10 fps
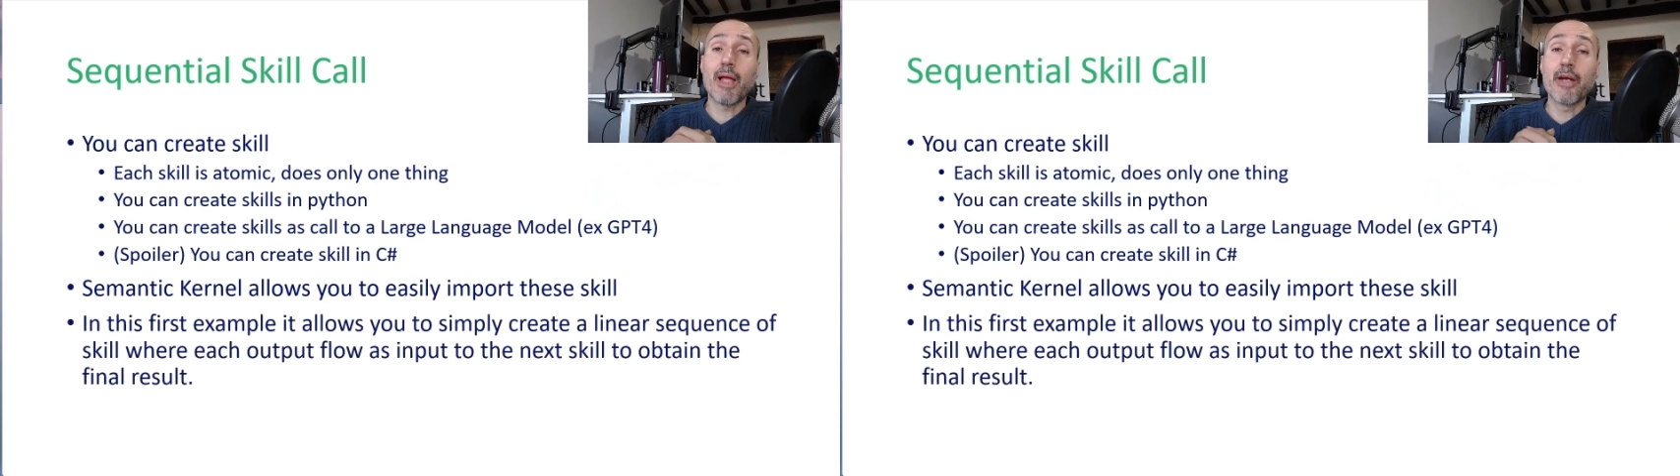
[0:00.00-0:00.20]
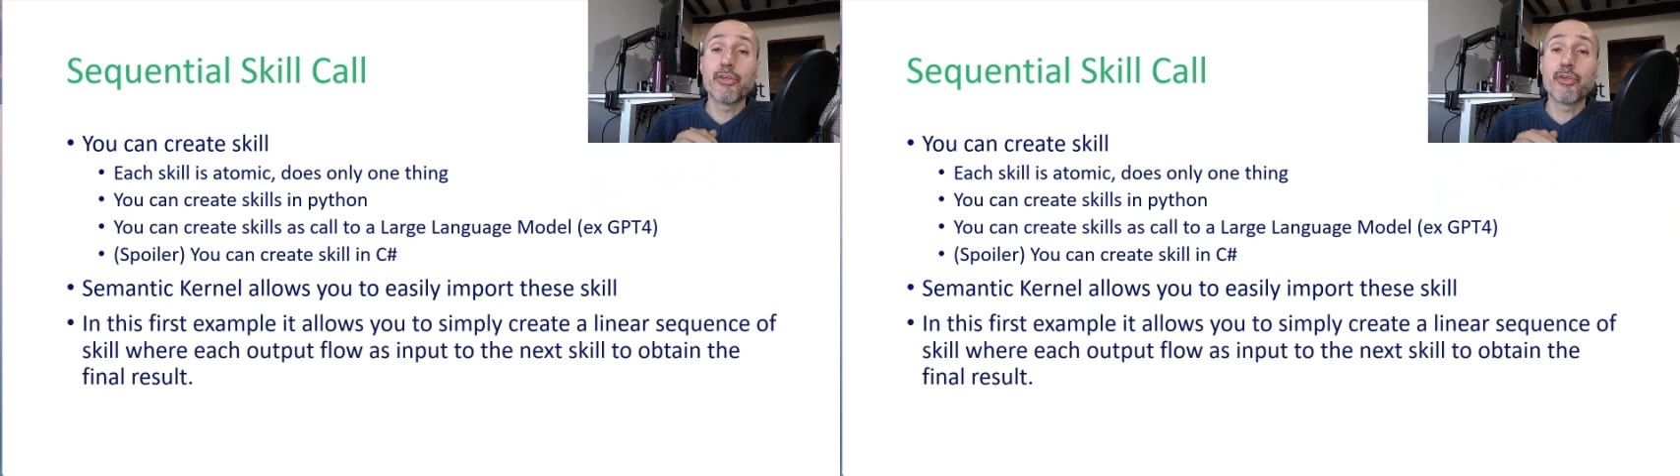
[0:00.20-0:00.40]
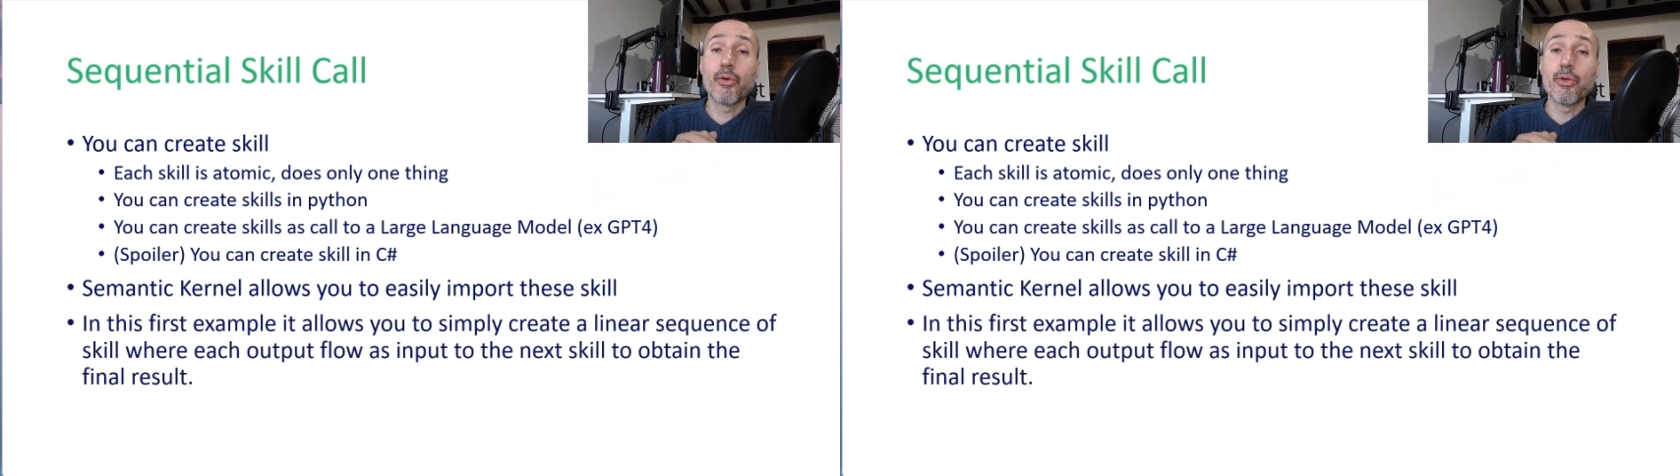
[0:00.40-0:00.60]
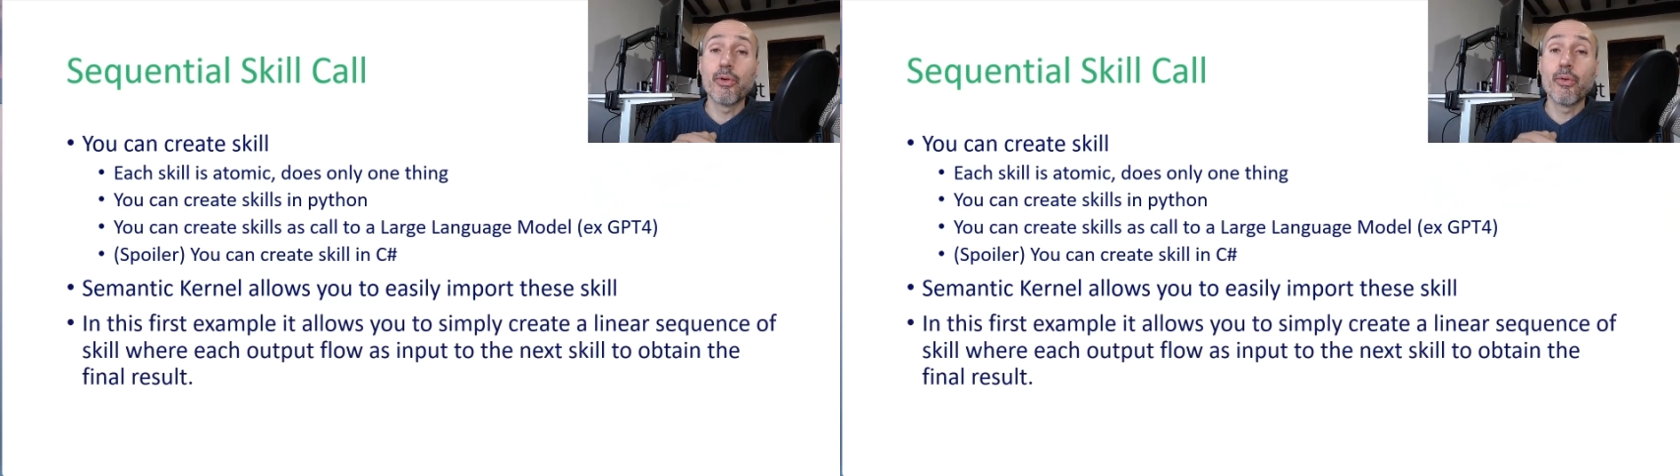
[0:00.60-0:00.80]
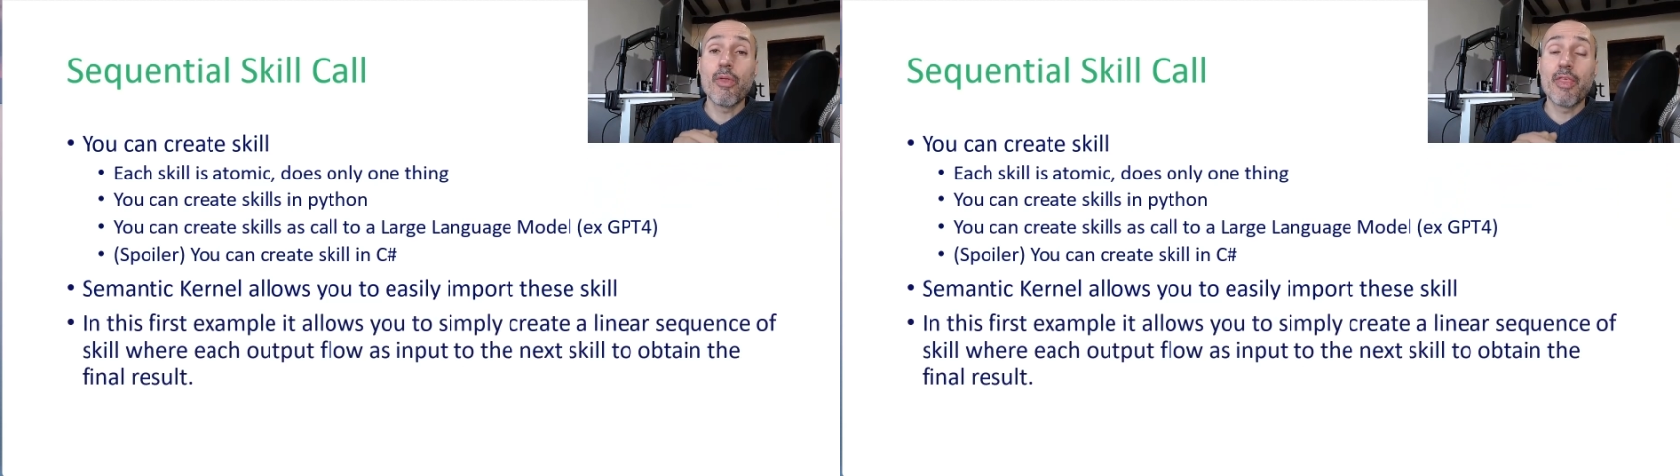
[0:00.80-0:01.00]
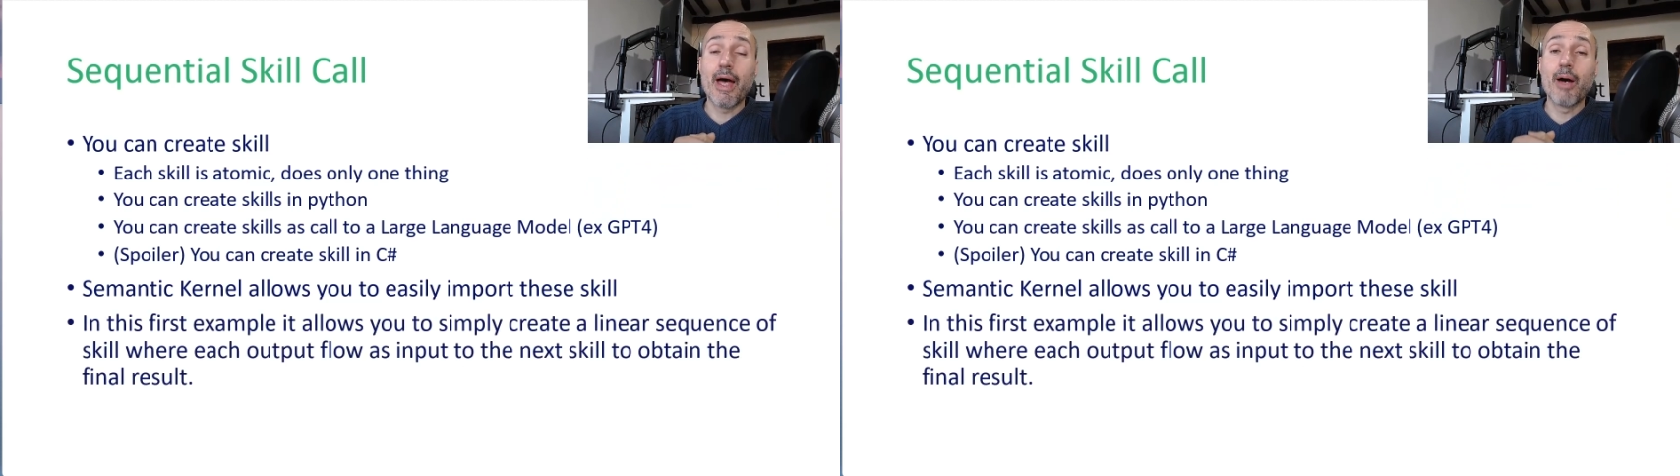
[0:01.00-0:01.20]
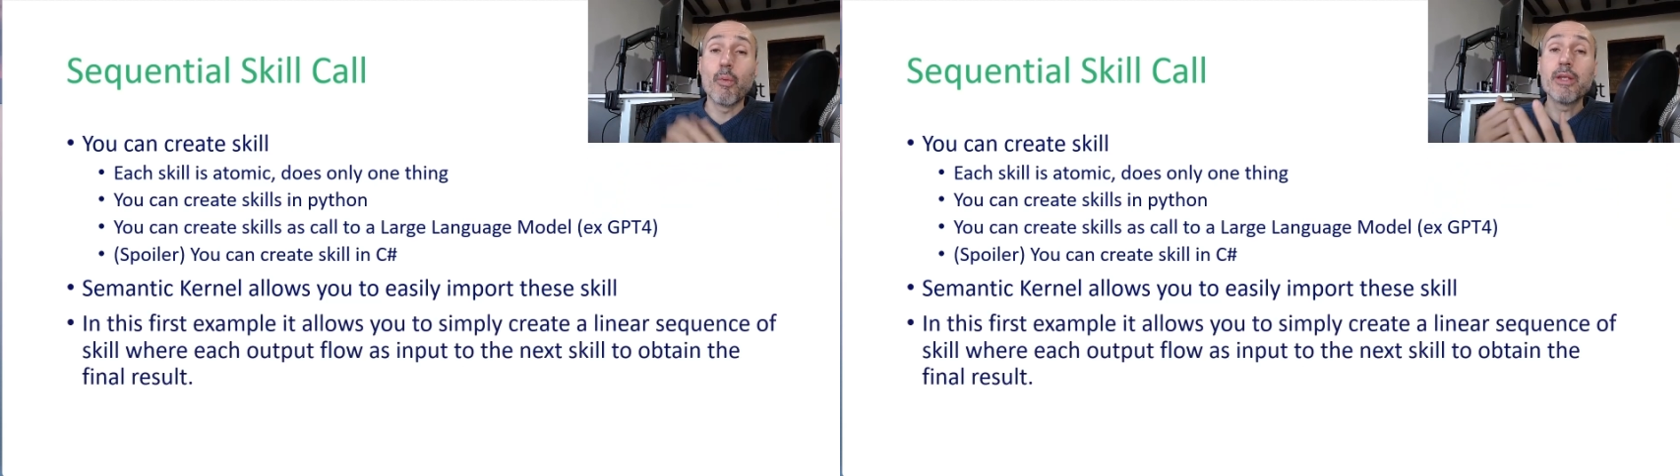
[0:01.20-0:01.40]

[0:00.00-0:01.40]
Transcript: I show you that when